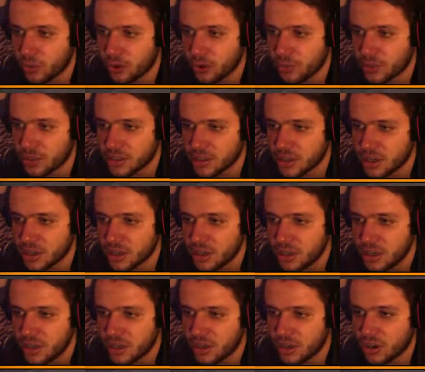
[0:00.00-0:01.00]
Li-Ming there.
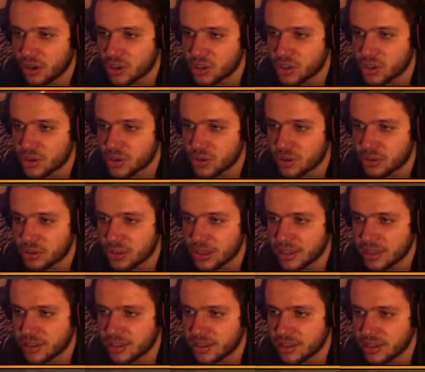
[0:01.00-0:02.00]
Oh, she's going to
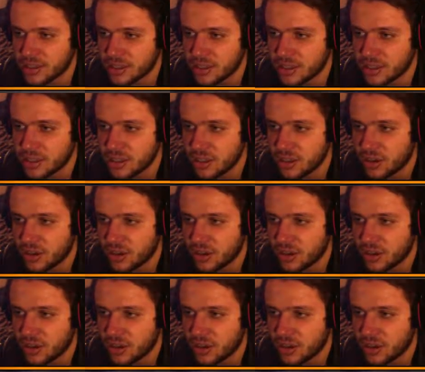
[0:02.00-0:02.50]
get deleted.